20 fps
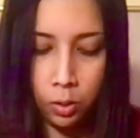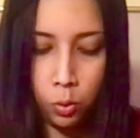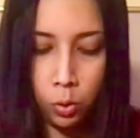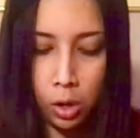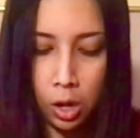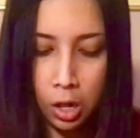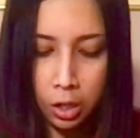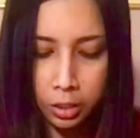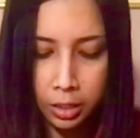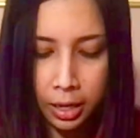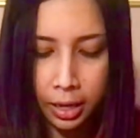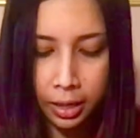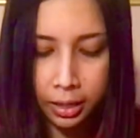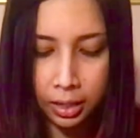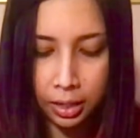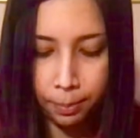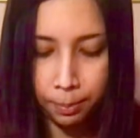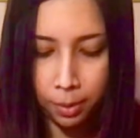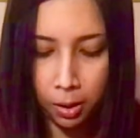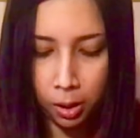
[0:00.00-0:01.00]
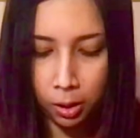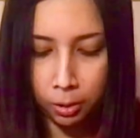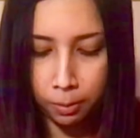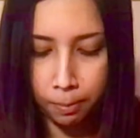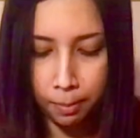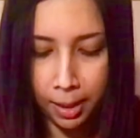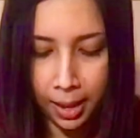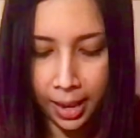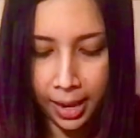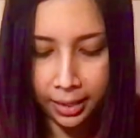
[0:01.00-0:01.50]
I'll cut up all
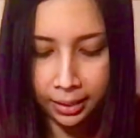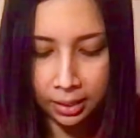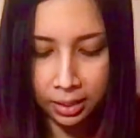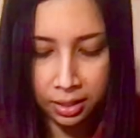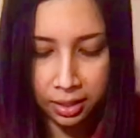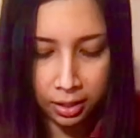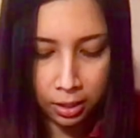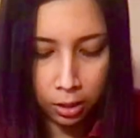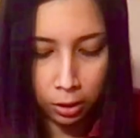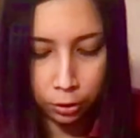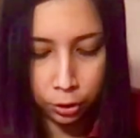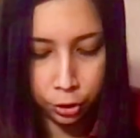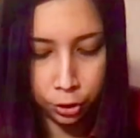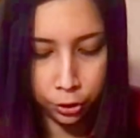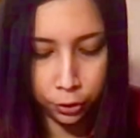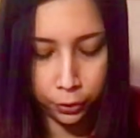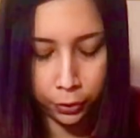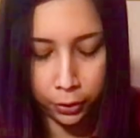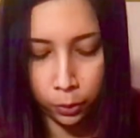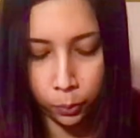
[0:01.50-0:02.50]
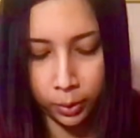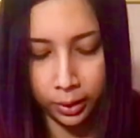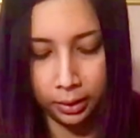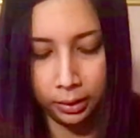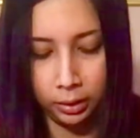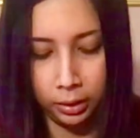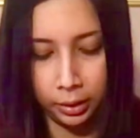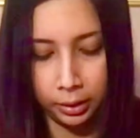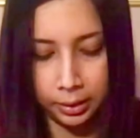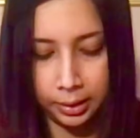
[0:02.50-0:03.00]
mine and then I'll show you what it
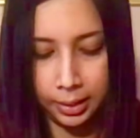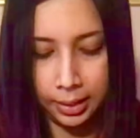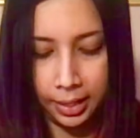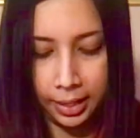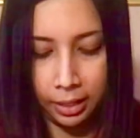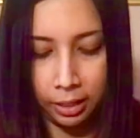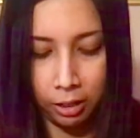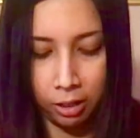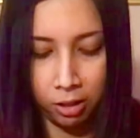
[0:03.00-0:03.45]
looks like.